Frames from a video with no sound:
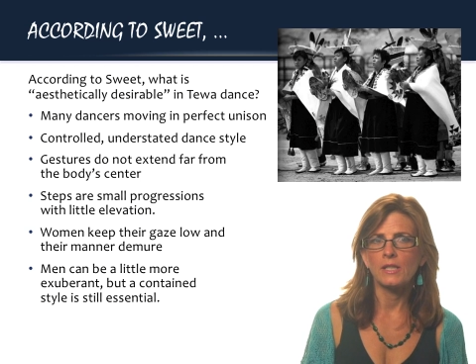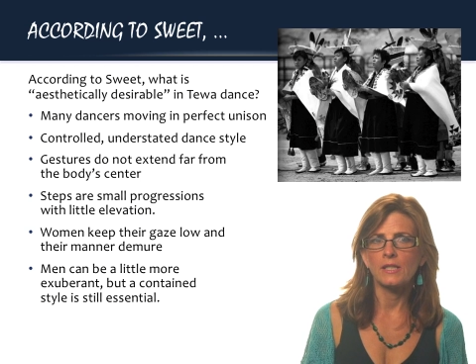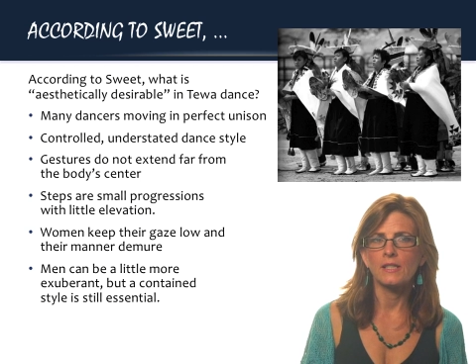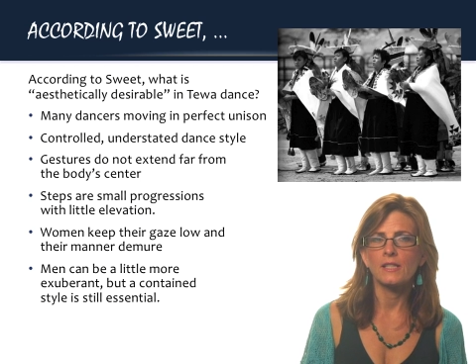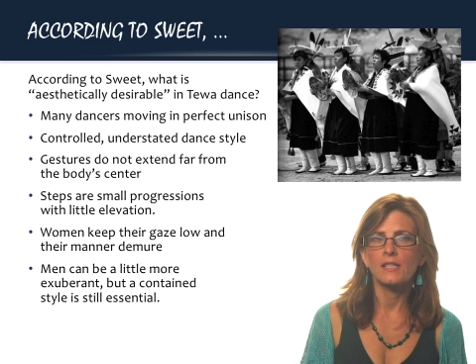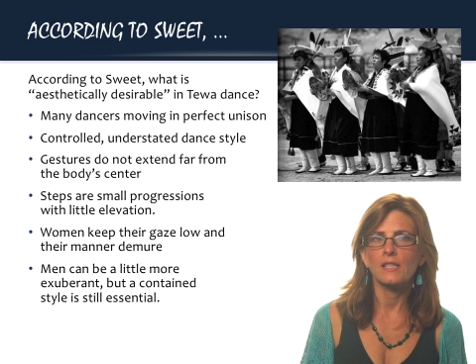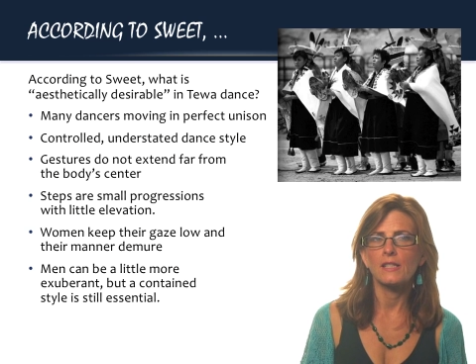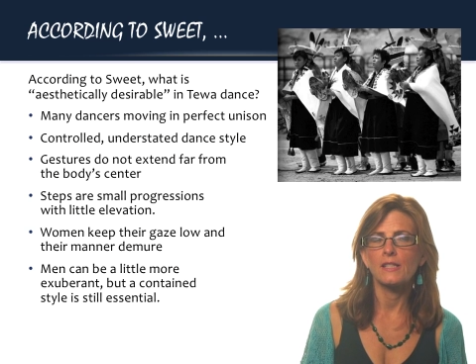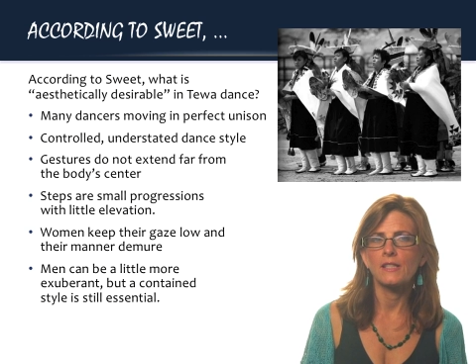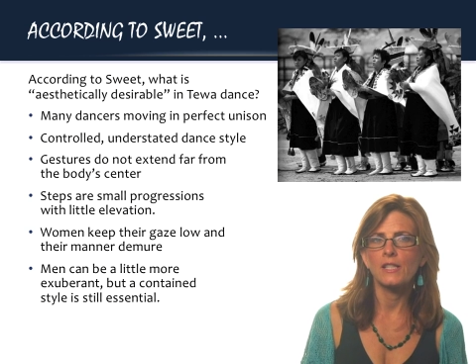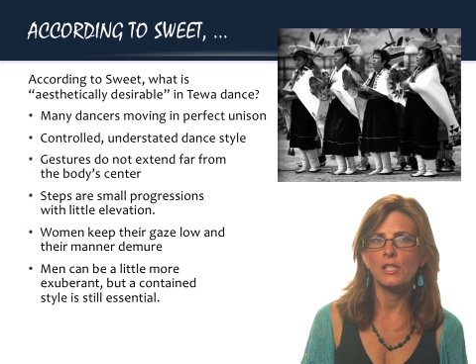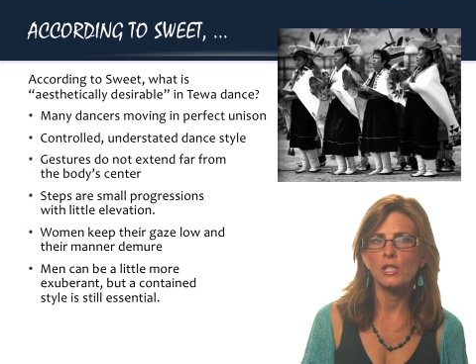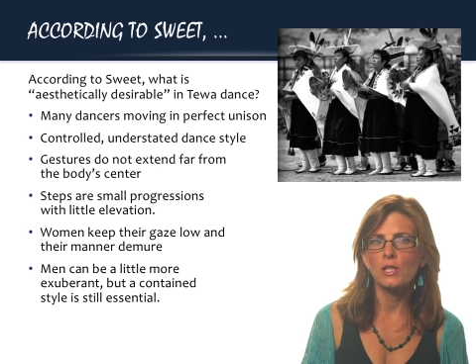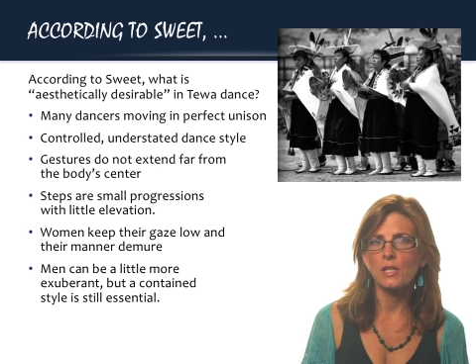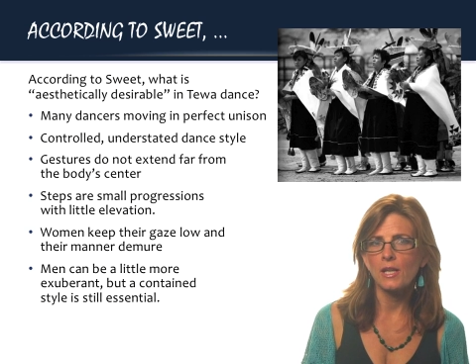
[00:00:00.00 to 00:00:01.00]
is
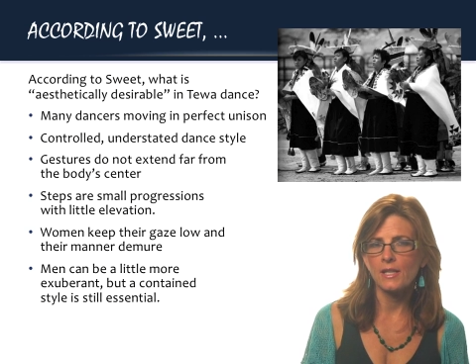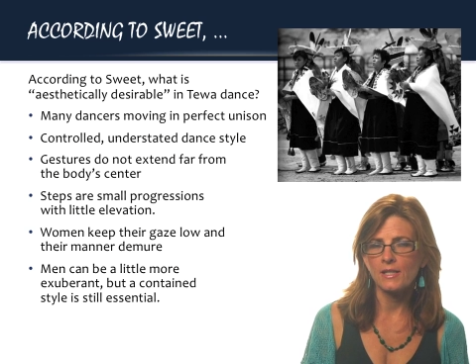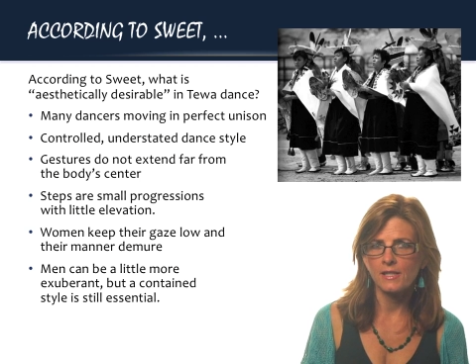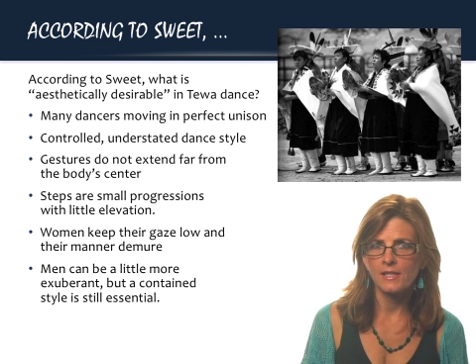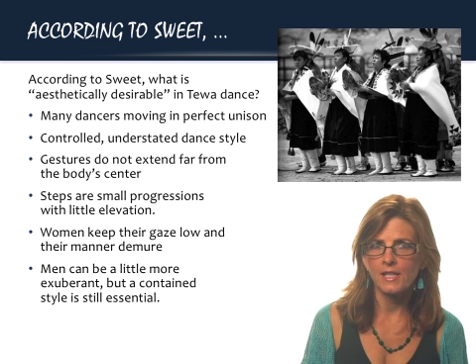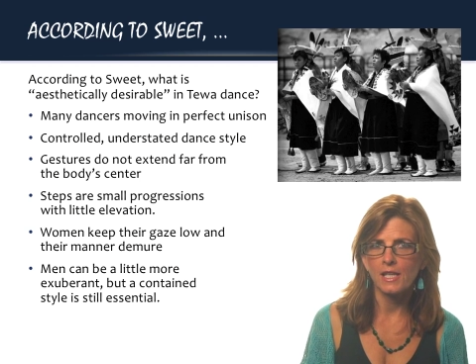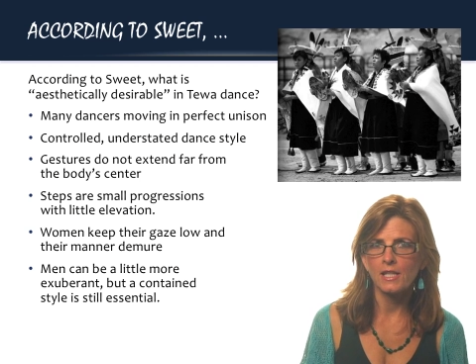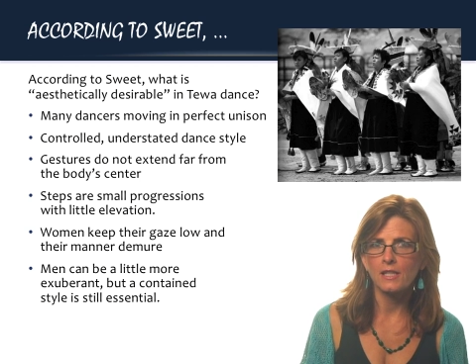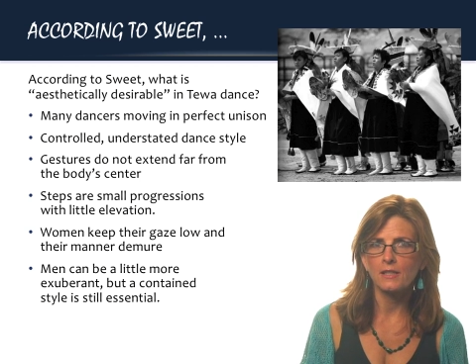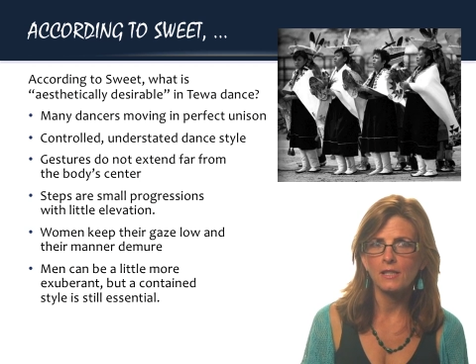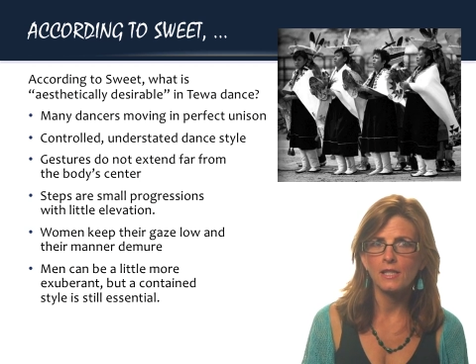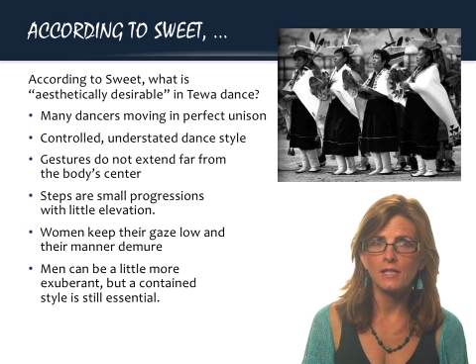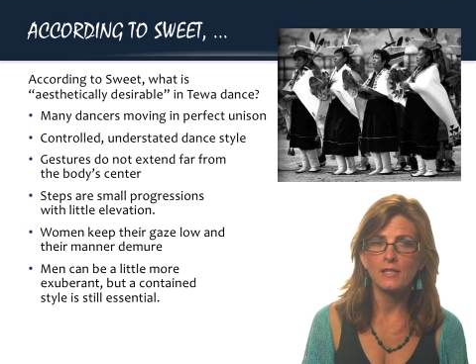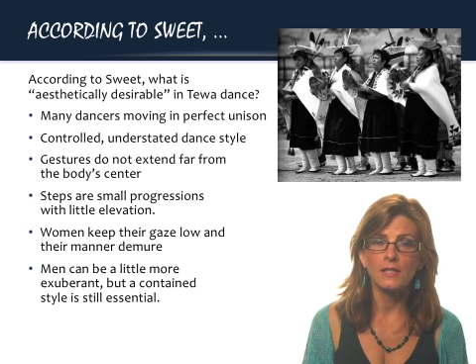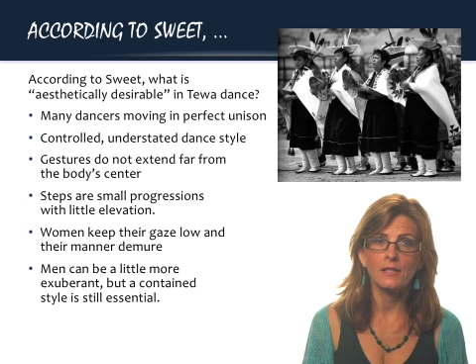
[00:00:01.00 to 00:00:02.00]
considered
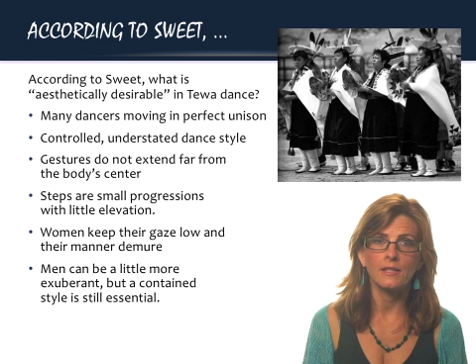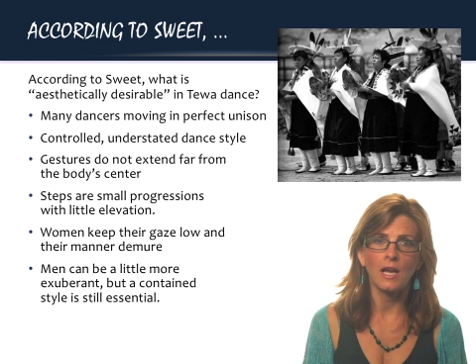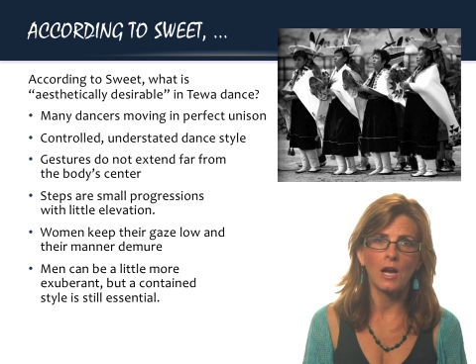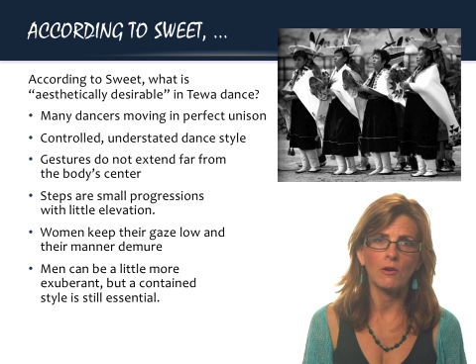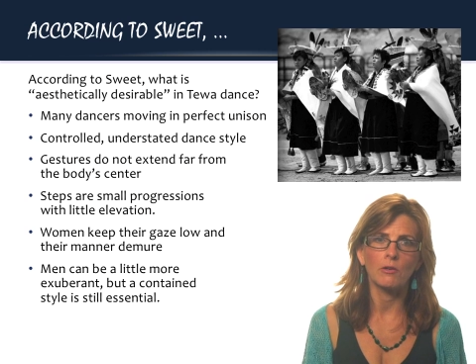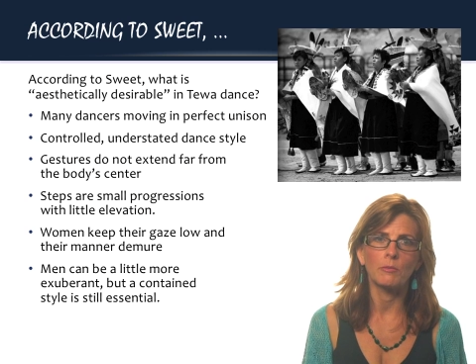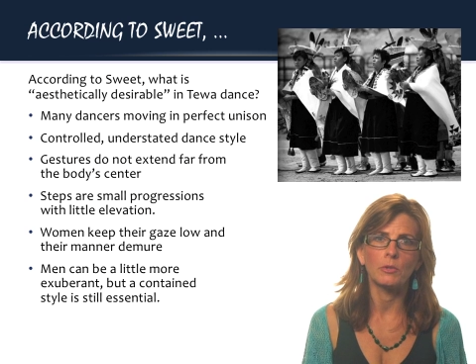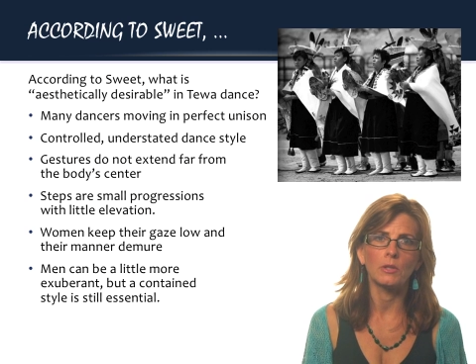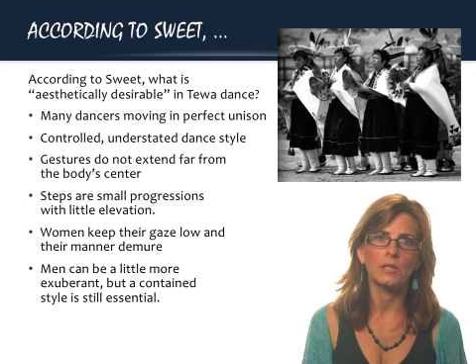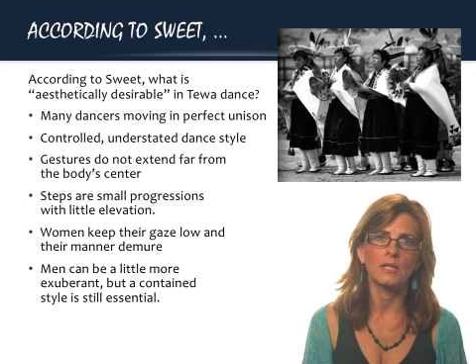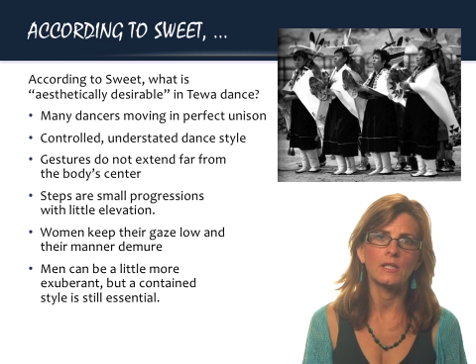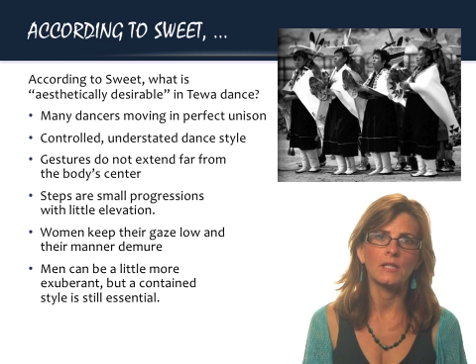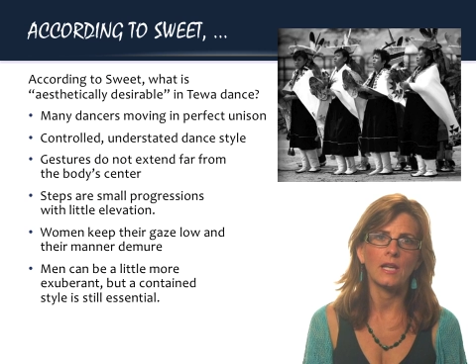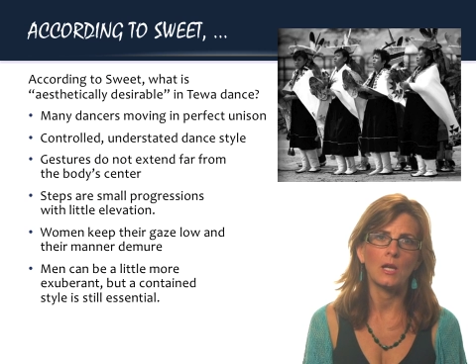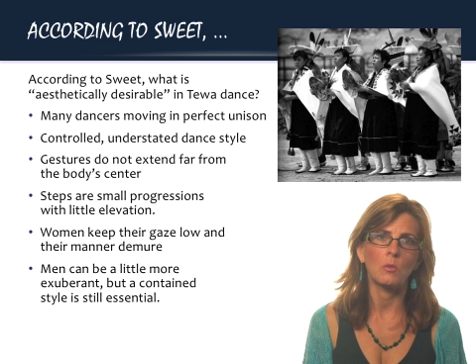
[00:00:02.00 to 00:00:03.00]
aesthetically desirable
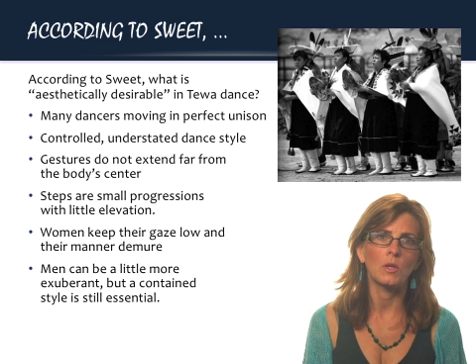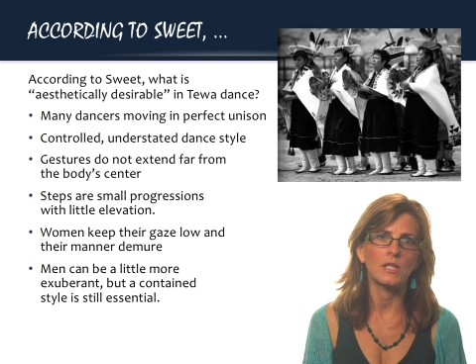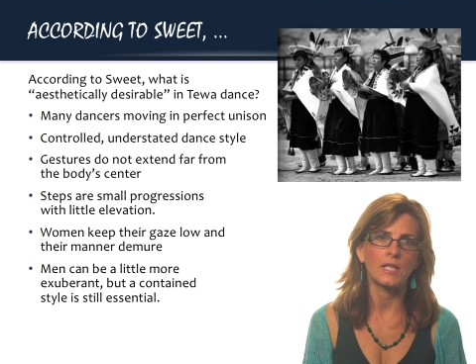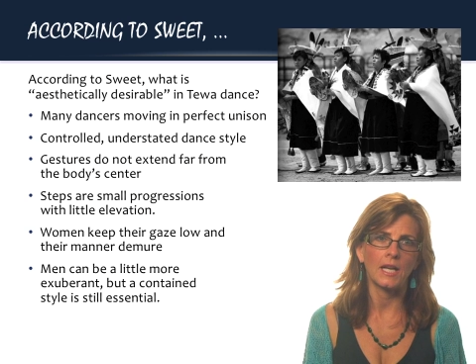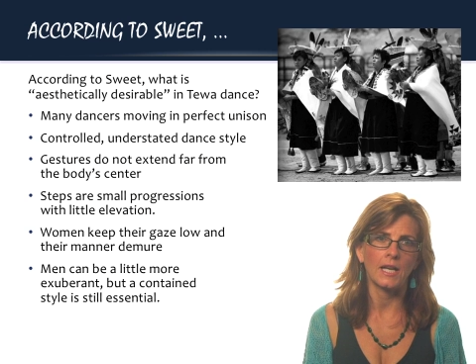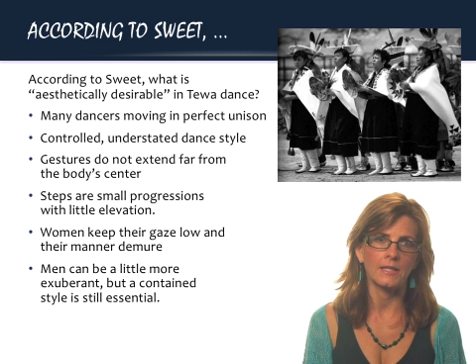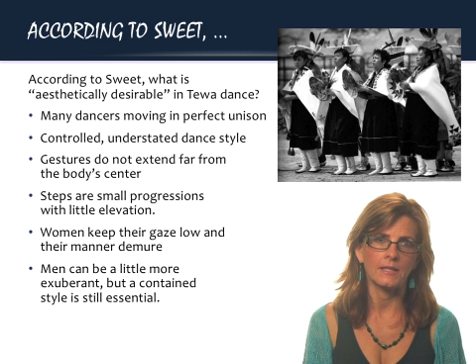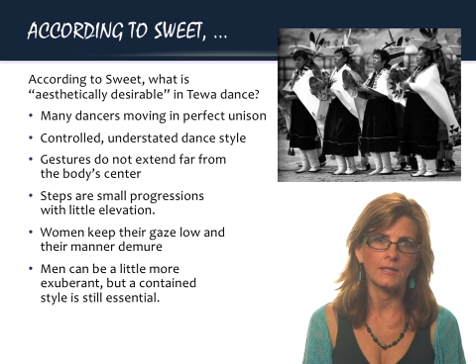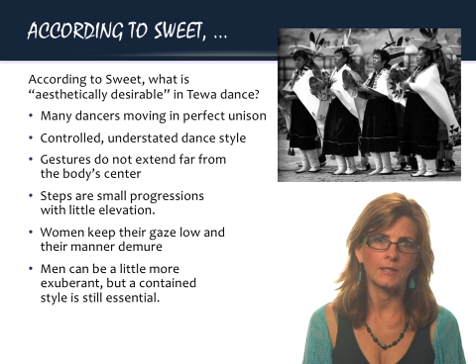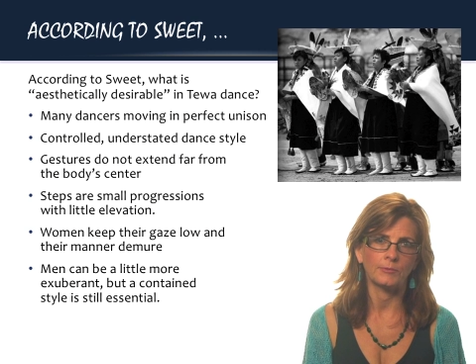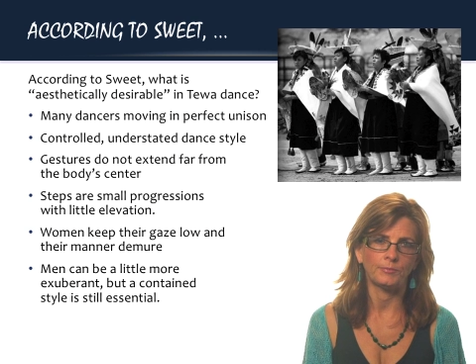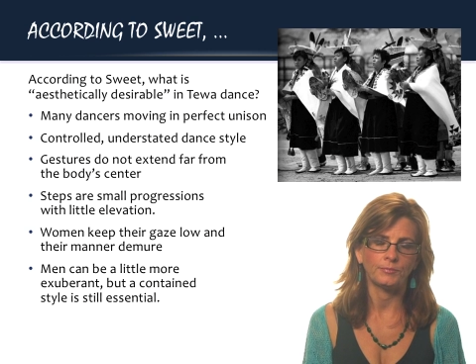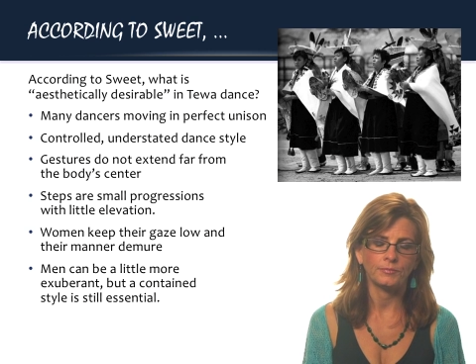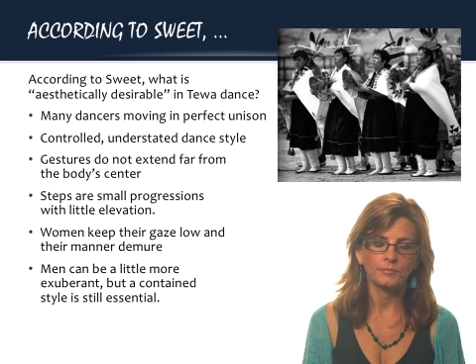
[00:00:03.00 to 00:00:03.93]
in Tewa dance?